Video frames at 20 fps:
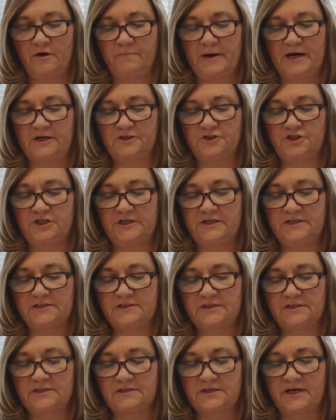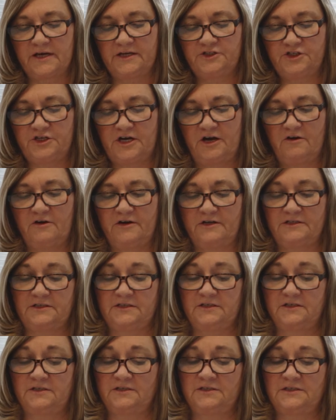about Jesus and
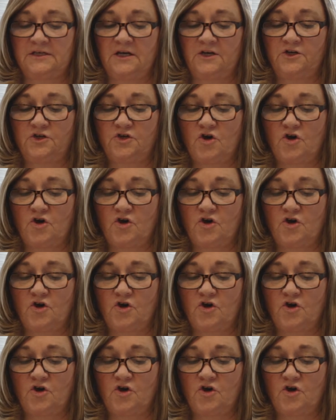Jairus'